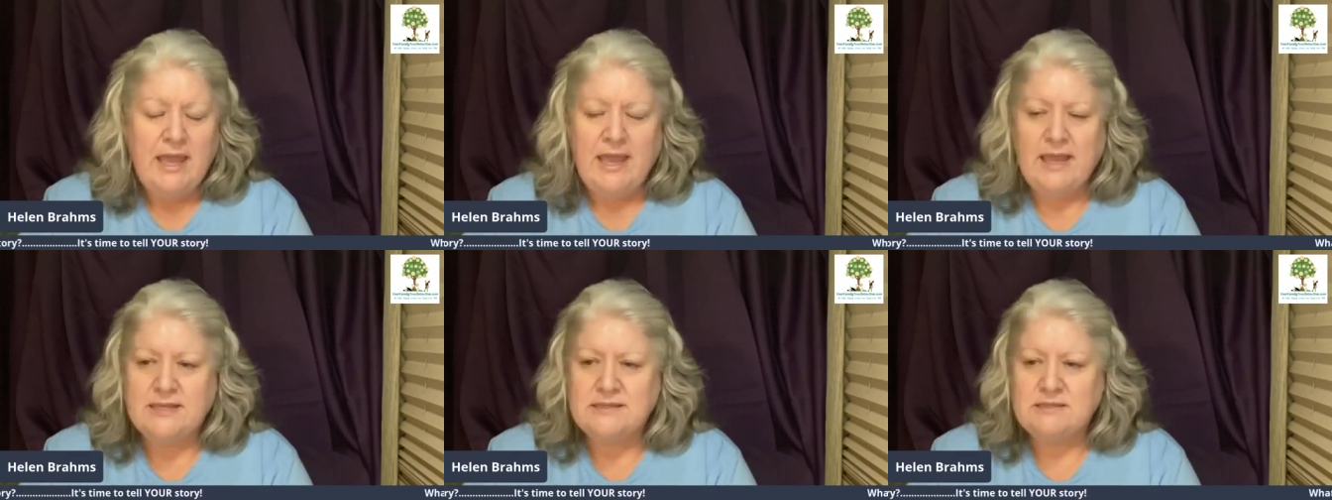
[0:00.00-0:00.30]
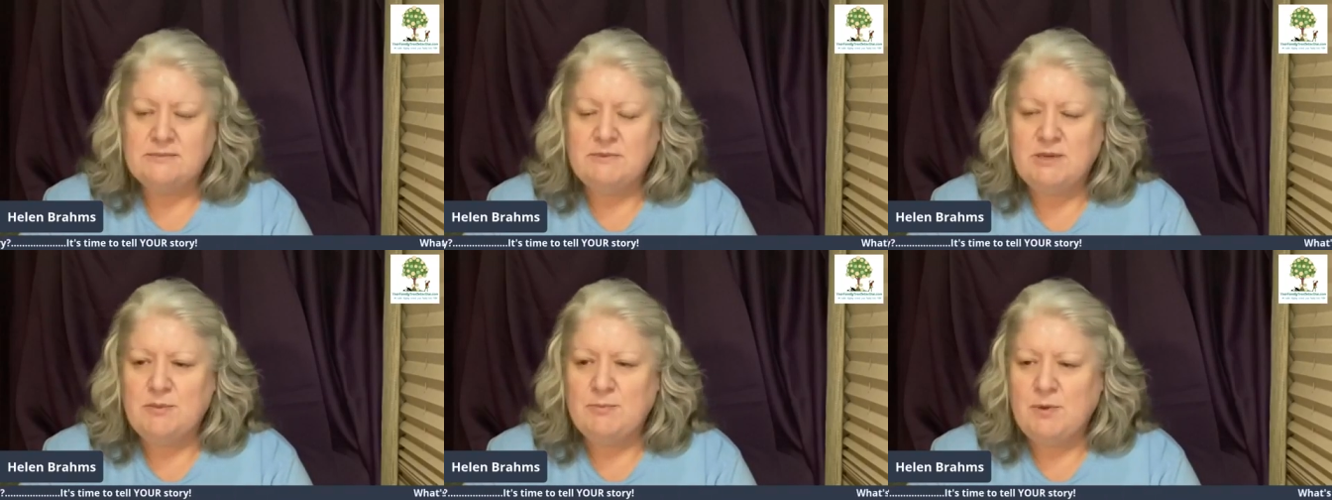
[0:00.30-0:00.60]
and
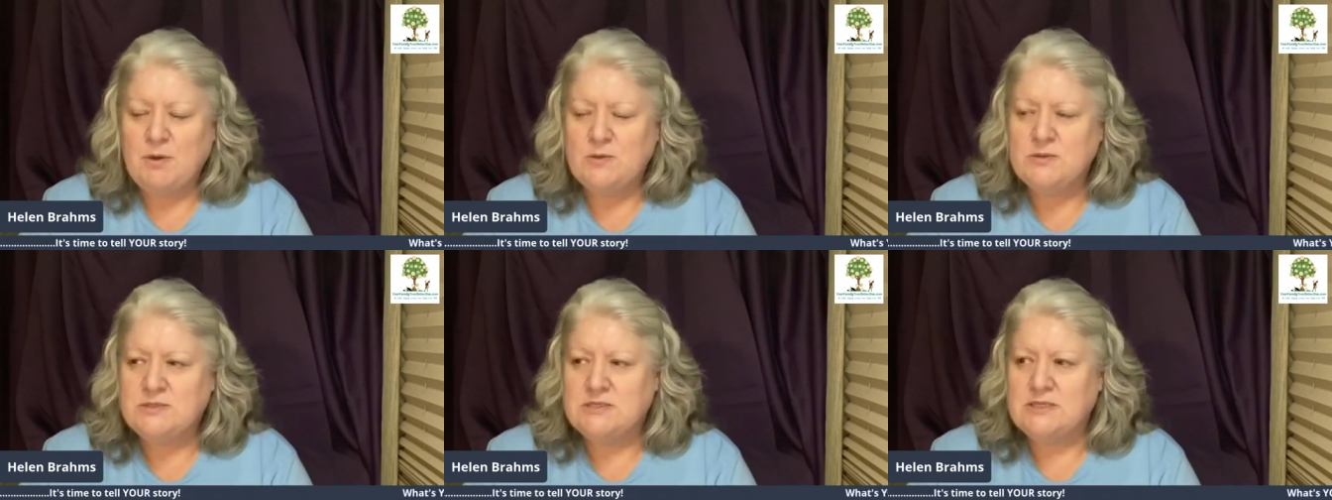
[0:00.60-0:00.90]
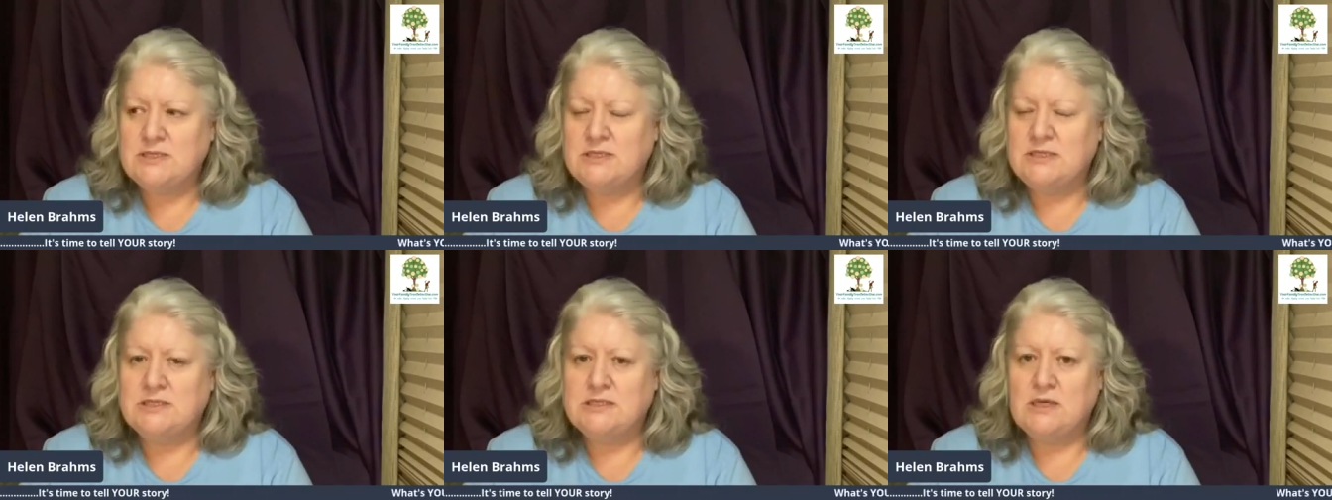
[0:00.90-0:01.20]
somebody
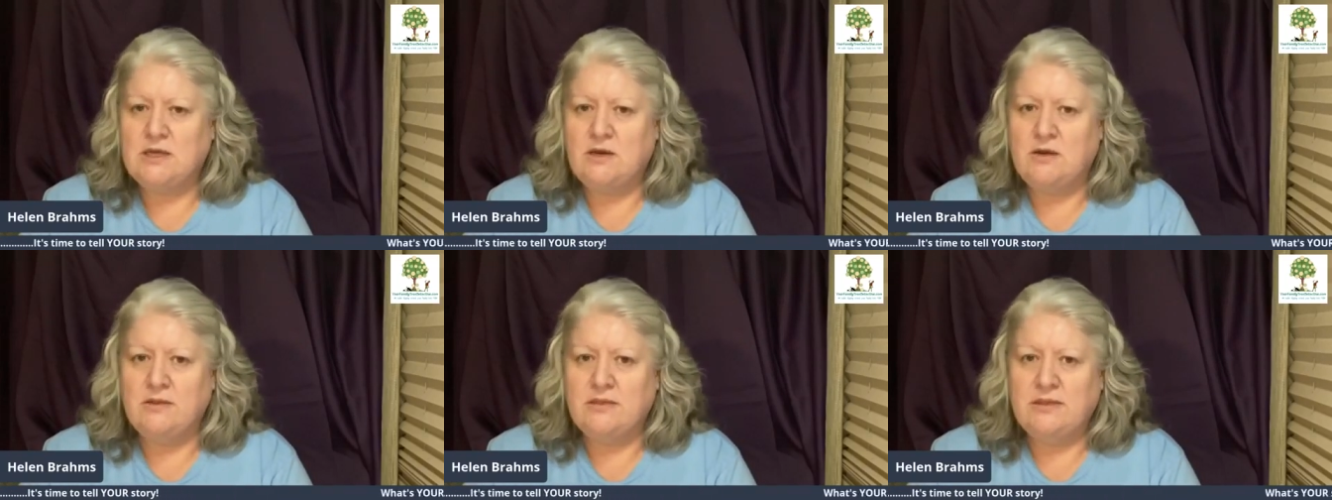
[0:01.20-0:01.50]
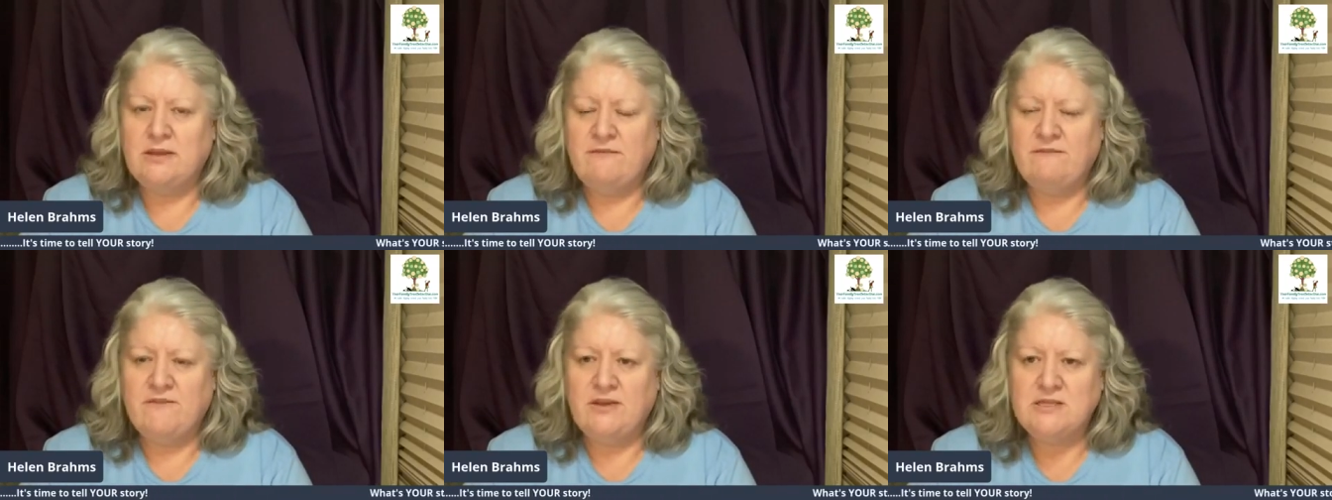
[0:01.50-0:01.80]
posted
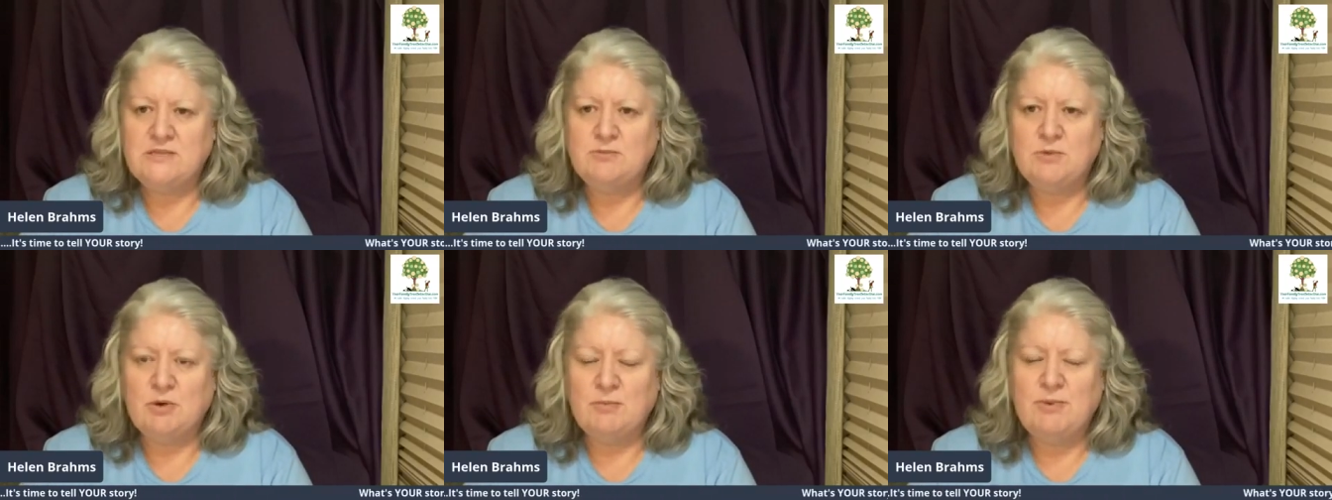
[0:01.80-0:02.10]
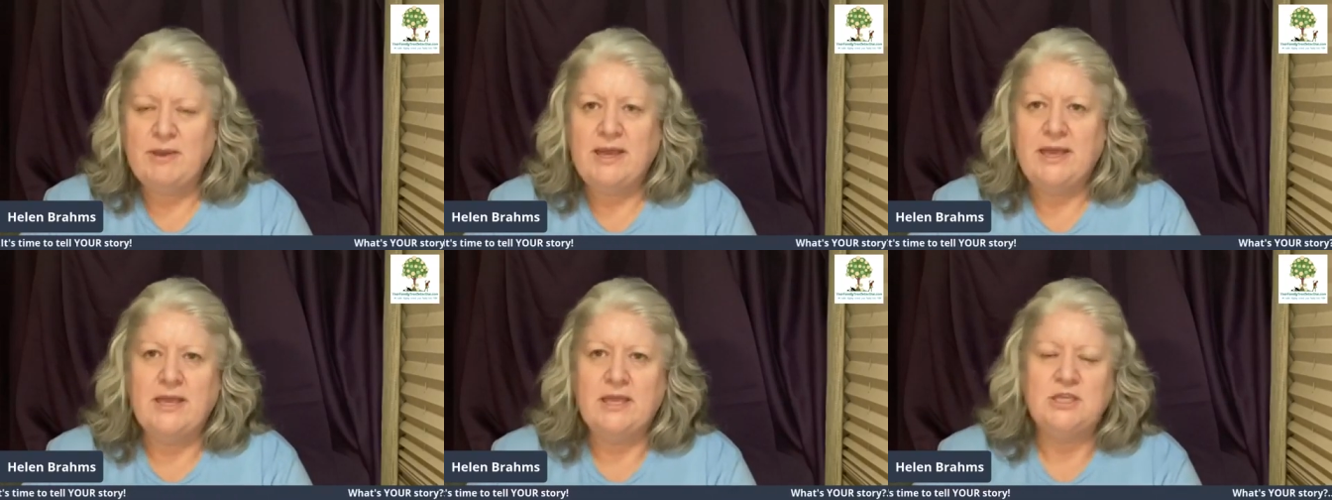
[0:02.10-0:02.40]
on their Facebook
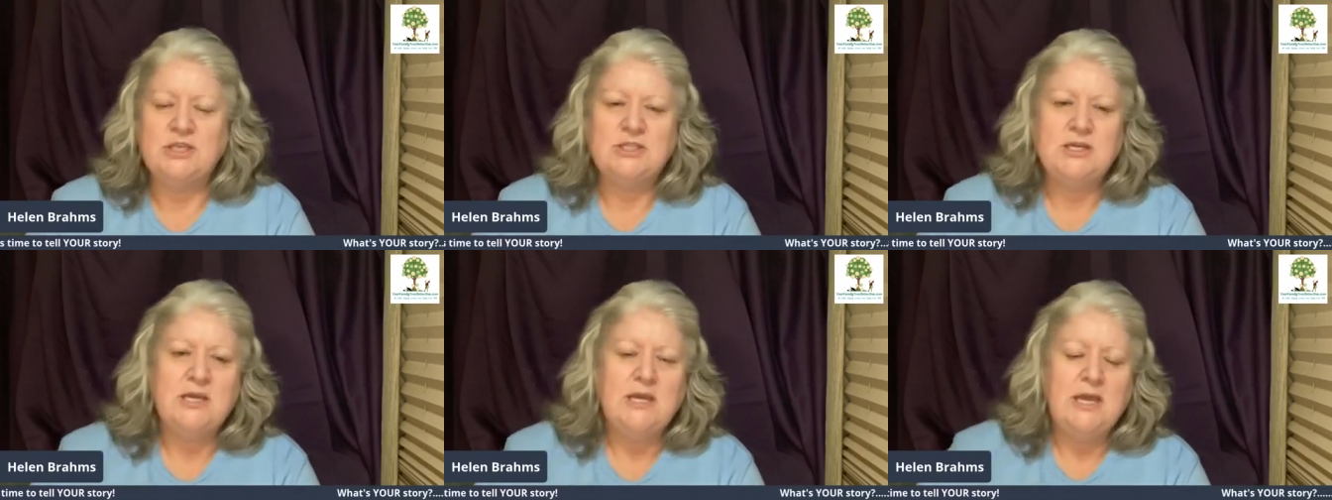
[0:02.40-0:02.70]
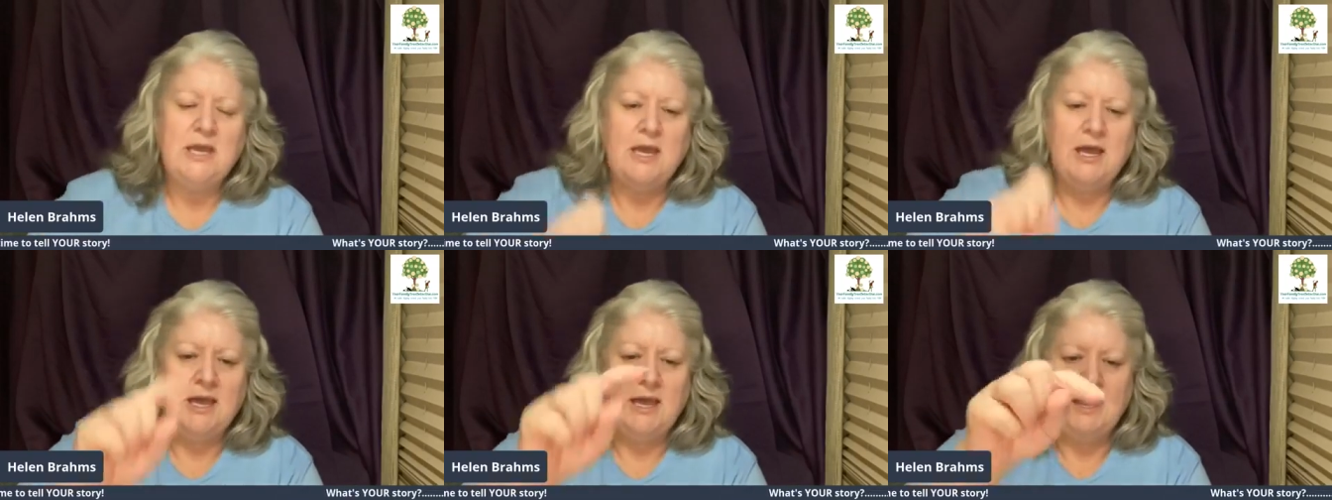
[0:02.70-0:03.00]
page
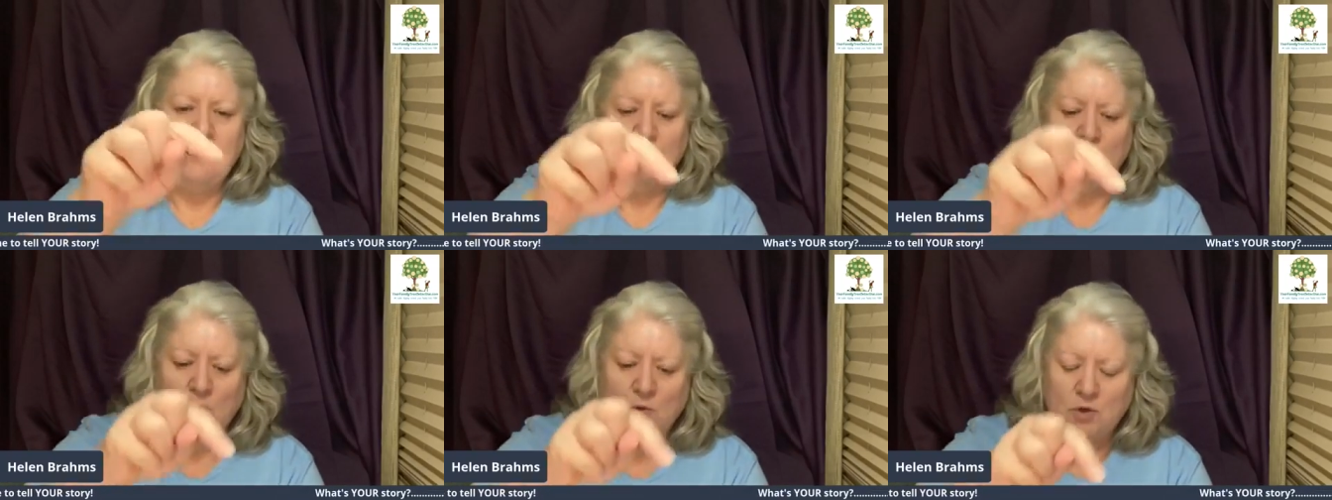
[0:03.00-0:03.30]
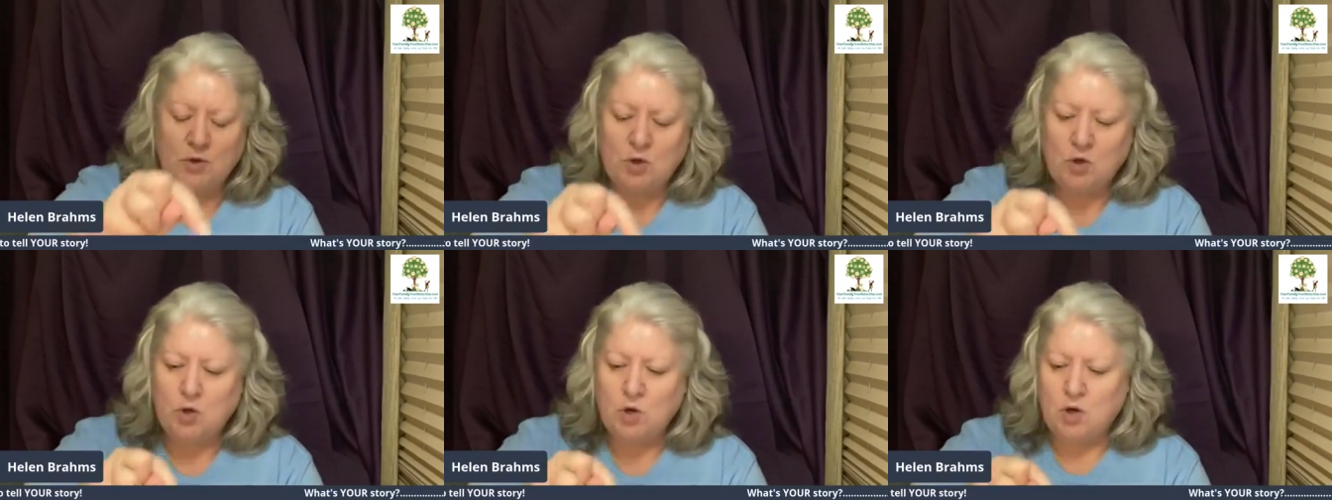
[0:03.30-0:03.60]
all
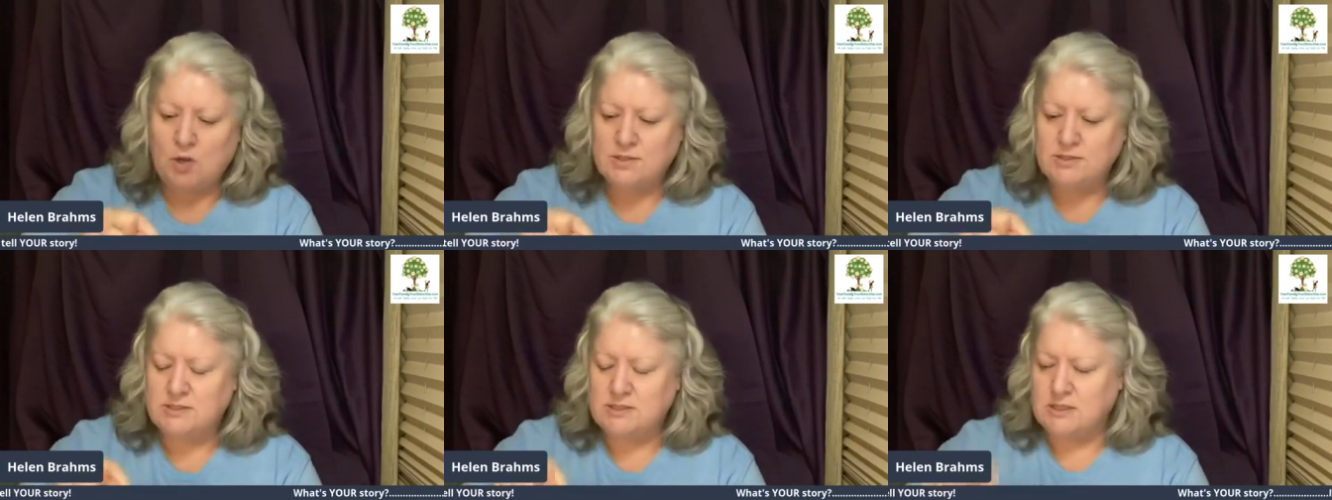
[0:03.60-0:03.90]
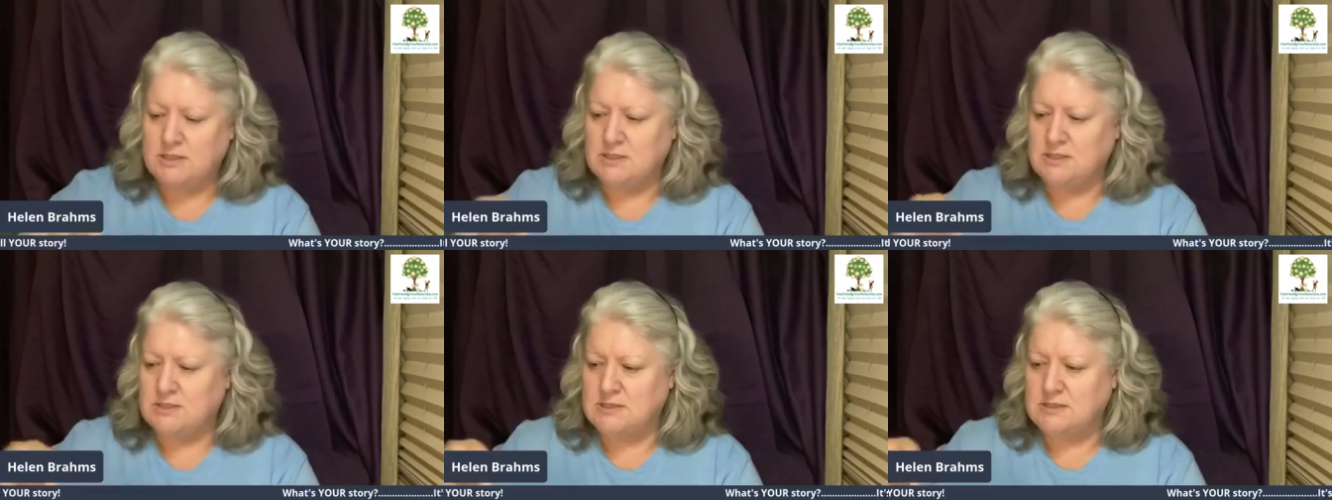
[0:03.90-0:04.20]
the
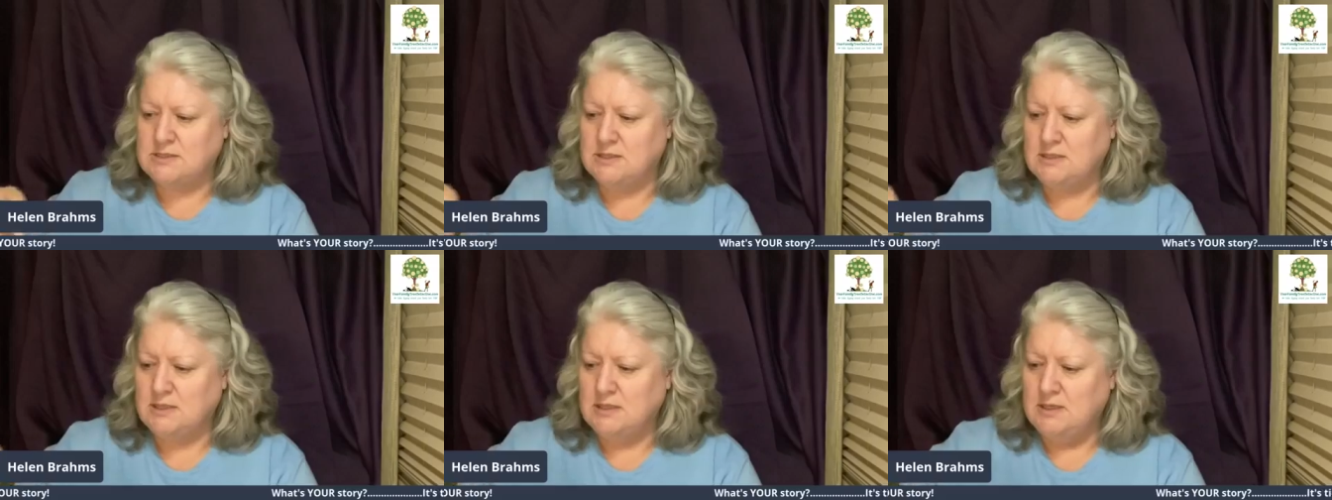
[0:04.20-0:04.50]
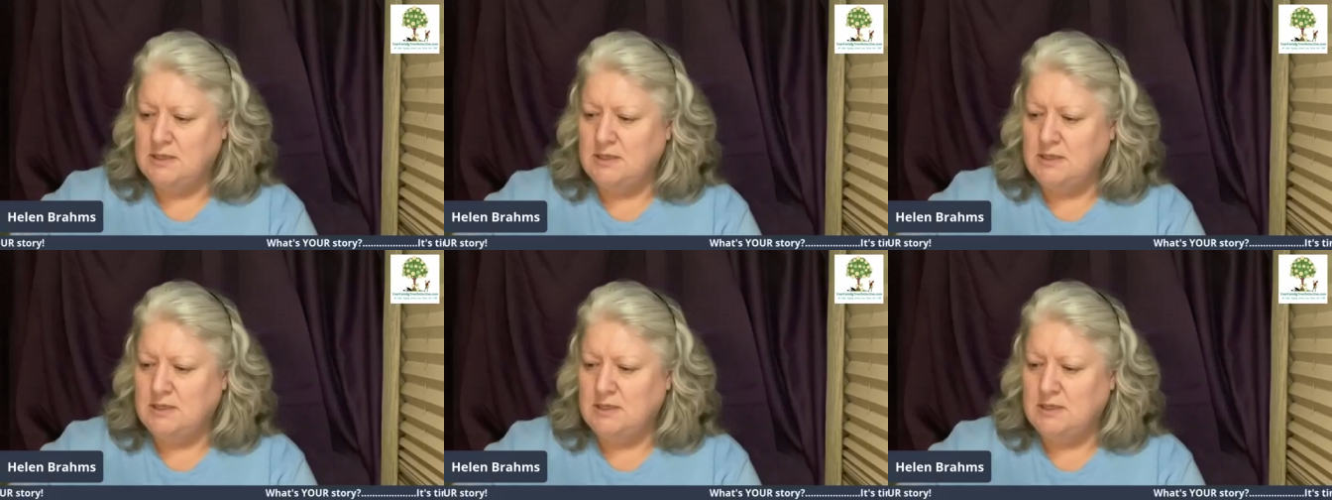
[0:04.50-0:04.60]
crosses